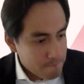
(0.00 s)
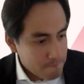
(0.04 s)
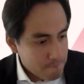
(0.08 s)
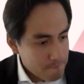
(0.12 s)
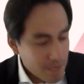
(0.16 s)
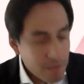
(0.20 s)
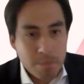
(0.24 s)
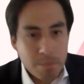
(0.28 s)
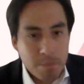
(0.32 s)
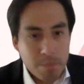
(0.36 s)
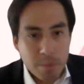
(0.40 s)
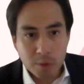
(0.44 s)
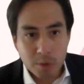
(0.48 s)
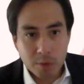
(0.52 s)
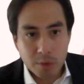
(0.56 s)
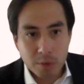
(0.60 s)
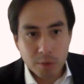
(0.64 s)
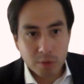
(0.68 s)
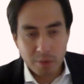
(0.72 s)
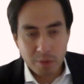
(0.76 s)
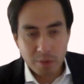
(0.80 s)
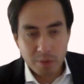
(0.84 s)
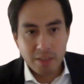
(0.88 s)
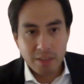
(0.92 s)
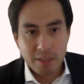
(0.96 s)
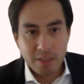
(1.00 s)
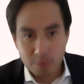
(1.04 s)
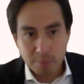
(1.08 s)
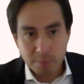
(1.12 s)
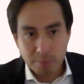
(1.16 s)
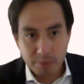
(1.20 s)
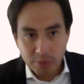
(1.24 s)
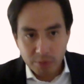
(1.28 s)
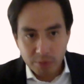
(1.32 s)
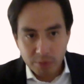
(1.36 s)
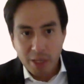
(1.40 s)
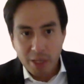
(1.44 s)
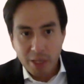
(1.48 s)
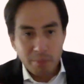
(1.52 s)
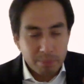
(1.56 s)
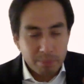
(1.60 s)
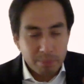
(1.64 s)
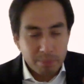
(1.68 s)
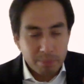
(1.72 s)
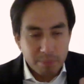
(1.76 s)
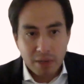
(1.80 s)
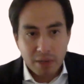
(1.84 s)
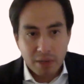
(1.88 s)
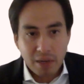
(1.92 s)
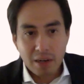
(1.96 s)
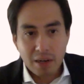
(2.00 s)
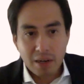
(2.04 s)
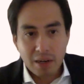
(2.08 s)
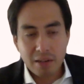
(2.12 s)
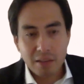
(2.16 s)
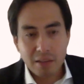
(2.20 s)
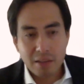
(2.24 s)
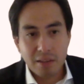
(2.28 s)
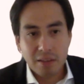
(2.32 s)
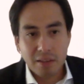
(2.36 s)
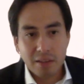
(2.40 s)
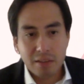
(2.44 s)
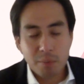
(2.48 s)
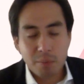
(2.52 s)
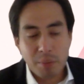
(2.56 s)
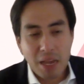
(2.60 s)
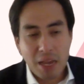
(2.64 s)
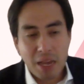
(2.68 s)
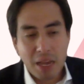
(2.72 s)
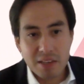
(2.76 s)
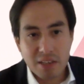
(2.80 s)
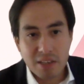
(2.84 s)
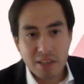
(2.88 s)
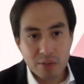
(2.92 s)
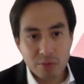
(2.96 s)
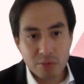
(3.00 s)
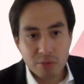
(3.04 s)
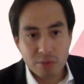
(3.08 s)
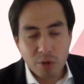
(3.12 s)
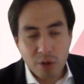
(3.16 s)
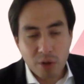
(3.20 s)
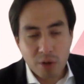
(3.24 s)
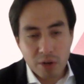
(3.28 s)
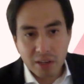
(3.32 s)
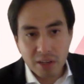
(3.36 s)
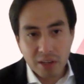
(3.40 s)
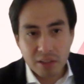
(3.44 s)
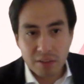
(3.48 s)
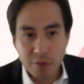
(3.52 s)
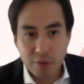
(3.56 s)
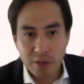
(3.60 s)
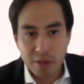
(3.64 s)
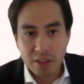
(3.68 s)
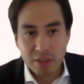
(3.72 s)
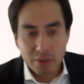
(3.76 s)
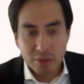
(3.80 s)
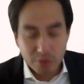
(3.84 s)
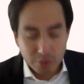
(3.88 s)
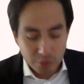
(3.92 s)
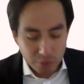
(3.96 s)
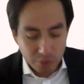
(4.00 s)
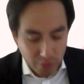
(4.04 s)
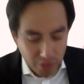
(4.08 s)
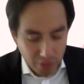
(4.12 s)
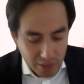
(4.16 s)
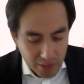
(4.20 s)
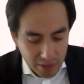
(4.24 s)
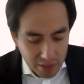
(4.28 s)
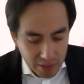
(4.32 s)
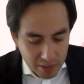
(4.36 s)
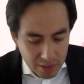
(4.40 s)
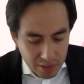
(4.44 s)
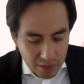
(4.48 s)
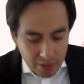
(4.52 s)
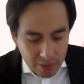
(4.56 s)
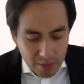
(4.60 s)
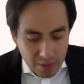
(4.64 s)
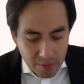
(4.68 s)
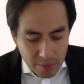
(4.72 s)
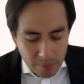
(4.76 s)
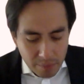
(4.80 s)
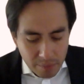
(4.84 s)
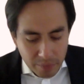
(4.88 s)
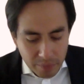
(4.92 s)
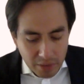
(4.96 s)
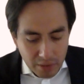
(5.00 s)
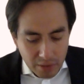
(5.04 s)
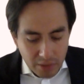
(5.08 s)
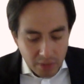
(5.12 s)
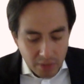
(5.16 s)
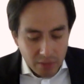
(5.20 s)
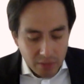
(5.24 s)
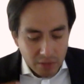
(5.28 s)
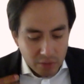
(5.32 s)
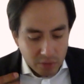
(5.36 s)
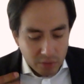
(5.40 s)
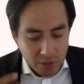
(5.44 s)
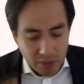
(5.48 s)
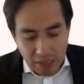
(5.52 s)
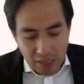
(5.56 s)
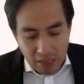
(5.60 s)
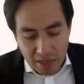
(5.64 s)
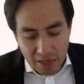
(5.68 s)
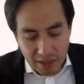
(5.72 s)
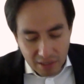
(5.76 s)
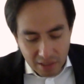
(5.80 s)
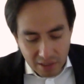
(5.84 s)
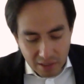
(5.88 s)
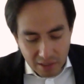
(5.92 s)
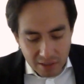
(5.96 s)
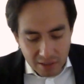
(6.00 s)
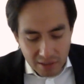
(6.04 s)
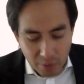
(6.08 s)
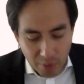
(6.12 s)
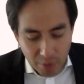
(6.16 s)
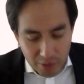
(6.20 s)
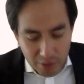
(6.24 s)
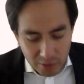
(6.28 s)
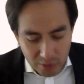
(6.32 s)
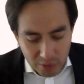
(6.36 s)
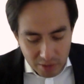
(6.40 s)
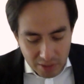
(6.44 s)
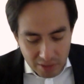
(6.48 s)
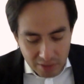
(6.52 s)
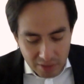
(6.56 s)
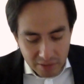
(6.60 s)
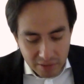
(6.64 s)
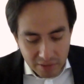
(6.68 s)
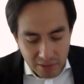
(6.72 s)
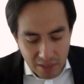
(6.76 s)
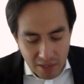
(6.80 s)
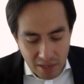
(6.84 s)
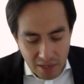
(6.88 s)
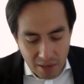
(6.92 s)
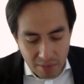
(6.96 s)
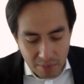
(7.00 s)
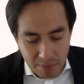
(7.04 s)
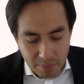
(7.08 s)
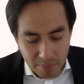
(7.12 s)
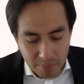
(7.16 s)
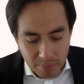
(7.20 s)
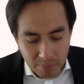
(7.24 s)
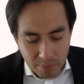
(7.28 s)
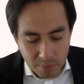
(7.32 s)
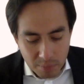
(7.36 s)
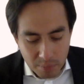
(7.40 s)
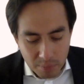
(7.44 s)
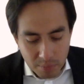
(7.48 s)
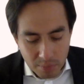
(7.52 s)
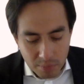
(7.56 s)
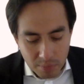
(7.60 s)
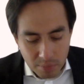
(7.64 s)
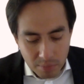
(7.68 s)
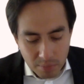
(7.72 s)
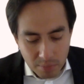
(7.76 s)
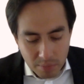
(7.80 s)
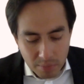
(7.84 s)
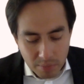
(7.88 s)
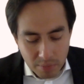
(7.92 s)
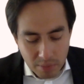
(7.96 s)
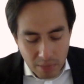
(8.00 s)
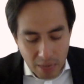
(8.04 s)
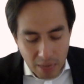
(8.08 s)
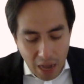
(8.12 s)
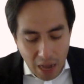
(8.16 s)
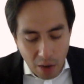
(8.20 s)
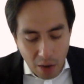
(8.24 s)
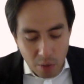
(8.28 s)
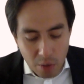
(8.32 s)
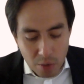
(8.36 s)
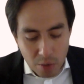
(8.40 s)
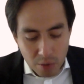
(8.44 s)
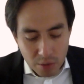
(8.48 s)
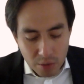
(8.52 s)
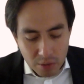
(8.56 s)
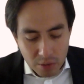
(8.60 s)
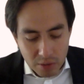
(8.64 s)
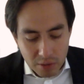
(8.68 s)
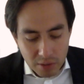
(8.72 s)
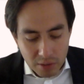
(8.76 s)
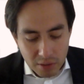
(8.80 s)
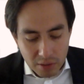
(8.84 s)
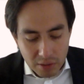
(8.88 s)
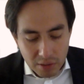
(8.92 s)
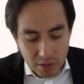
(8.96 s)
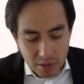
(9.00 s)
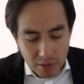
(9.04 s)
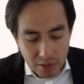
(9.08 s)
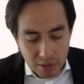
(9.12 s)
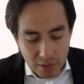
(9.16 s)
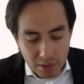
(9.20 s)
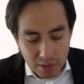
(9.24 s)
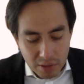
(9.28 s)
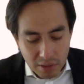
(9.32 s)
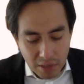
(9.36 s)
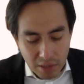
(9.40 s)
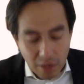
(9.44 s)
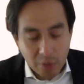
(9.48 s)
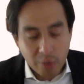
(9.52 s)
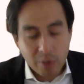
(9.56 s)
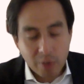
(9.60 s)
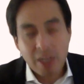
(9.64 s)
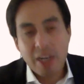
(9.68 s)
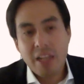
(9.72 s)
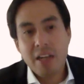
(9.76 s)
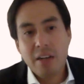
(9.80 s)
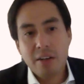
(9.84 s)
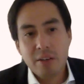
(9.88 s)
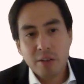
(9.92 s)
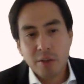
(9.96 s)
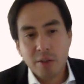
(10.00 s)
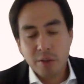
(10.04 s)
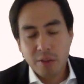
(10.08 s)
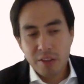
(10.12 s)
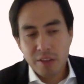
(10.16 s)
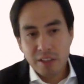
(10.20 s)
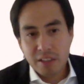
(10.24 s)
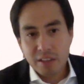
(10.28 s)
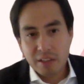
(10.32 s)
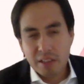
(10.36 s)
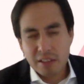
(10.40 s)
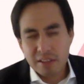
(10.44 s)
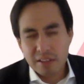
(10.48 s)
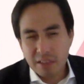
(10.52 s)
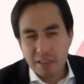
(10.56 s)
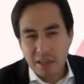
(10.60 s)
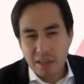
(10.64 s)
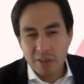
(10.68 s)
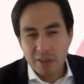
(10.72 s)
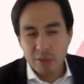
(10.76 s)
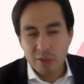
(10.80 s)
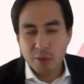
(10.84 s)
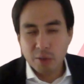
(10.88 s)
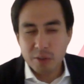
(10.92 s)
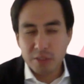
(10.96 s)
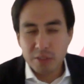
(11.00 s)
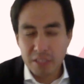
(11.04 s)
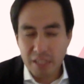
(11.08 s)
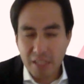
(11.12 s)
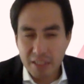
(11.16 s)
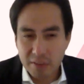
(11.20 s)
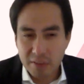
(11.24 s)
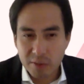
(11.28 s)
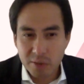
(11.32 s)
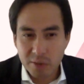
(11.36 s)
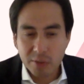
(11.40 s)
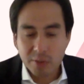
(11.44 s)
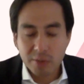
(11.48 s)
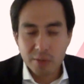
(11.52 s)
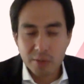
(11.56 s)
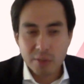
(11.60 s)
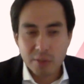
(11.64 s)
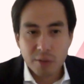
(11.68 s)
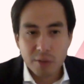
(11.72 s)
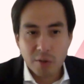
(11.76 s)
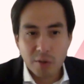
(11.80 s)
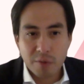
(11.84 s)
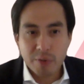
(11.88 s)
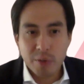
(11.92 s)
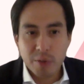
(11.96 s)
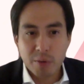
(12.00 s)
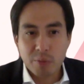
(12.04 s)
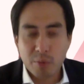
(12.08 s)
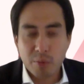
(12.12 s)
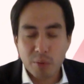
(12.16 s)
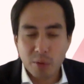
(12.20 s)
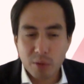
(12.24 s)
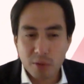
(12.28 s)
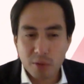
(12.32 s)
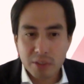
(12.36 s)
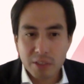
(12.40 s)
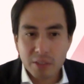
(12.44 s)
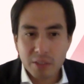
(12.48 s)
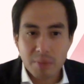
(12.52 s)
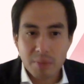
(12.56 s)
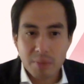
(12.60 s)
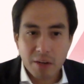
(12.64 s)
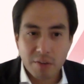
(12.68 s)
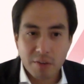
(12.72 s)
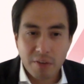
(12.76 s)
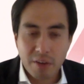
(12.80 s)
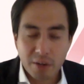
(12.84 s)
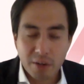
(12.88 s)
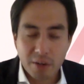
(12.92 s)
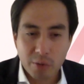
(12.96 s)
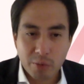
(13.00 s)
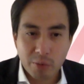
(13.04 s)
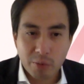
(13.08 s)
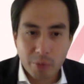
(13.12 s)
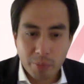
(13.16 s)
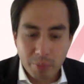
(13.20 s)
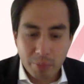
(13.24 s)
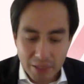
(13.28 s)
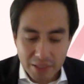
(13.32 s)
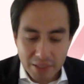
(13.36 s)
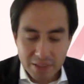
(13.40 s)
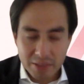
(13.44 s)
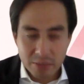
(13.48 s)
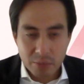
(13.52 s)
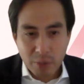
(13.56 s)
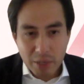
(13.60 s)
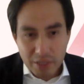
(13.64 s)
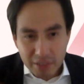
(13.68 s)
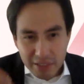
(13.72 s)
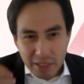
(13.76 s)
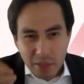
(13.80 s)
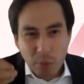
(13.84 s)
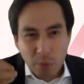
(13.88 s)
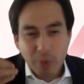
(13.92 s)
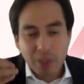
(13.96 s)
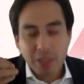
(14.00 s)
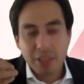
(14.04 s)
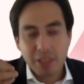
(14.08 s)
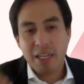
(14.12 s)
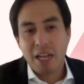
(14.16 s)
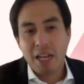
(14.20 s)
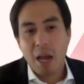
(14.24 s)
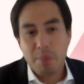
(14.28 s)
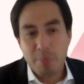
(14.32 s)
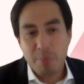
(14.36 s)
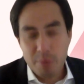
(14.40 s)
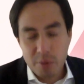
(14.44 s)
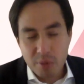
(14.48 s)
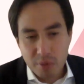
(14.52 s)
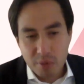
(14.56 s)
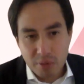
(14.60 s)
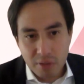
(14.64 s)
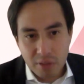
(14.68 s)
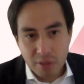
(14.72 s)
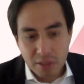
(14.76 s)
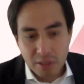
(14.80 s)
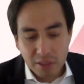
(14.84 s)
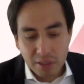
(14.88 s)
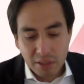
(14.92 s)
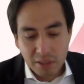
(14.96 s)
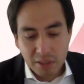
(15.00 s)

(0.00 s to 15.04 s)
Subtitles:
inputs, obviously, to keep the supply chains running in the food industry. So the question is, how clear do you think are those lessons of the role that manufacturing were played? Were they well captured